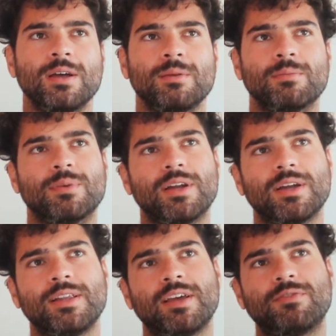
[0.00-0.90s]
But I
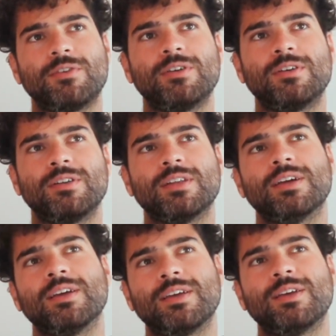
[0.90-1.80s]
never
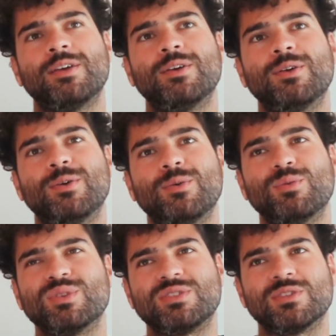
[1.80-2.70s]
like
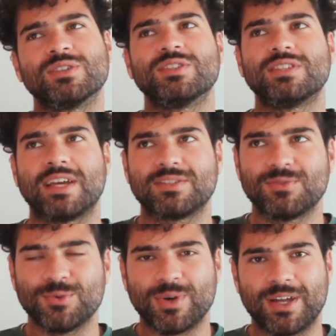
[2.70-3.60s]
was
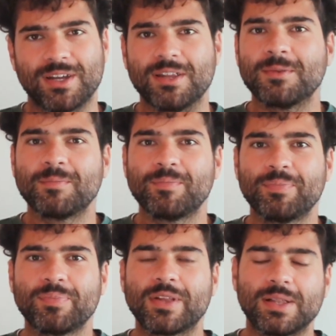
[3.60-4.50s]
successful at it.
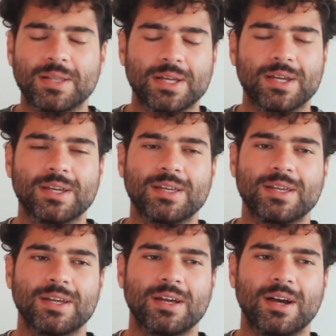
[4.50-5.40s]
Like,
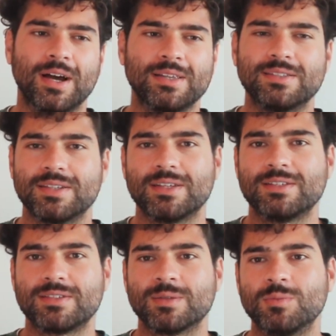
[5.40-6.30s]
I did
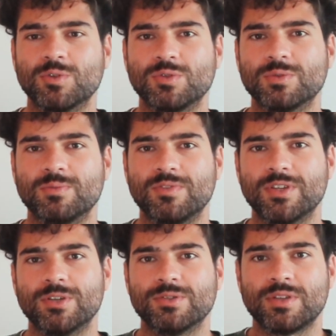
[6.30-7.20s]
some YouTube
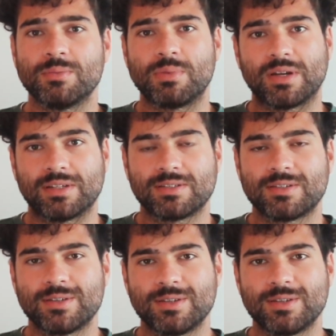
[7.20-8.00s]
videos in the past.